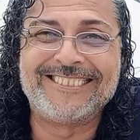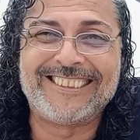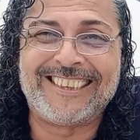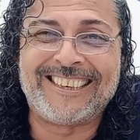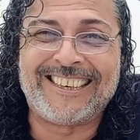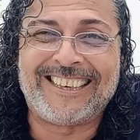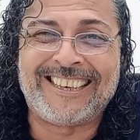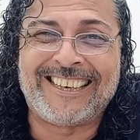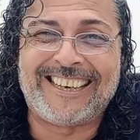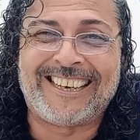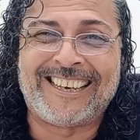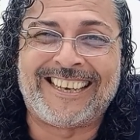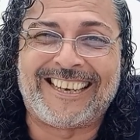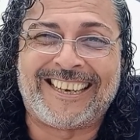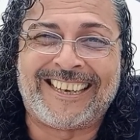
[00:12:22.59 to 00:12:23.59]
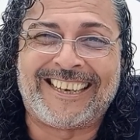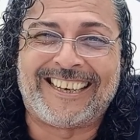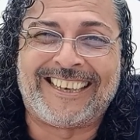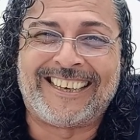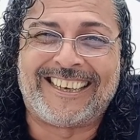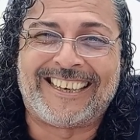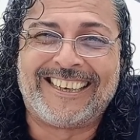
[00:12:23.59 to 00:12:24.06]

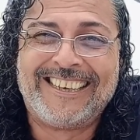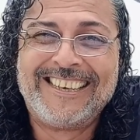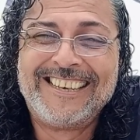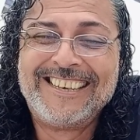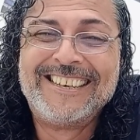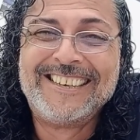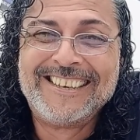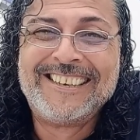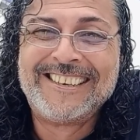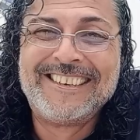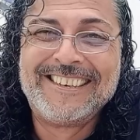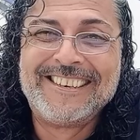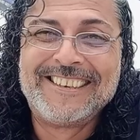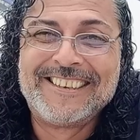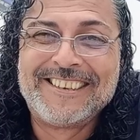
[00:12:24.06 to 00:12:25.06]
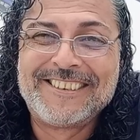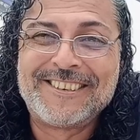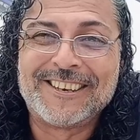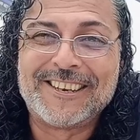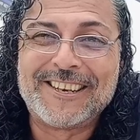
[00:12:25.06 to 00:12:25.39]
to